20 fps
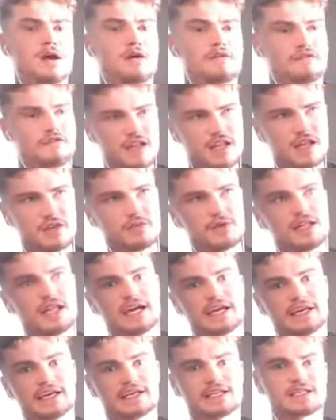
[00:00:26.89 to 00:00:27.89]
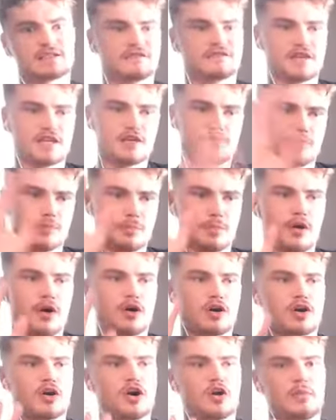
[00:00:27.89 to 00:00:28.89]
Fill it with likes, fill it with
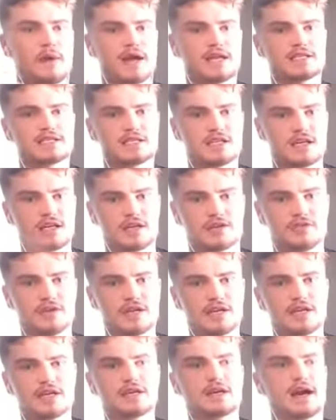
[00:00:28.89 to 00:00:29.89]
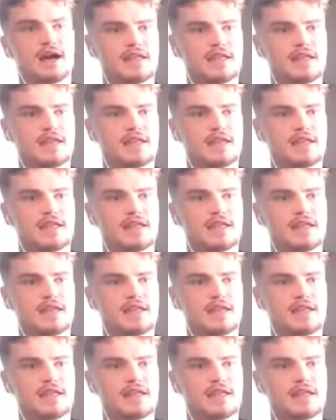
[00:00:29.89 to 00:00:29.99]
bot comments that agree.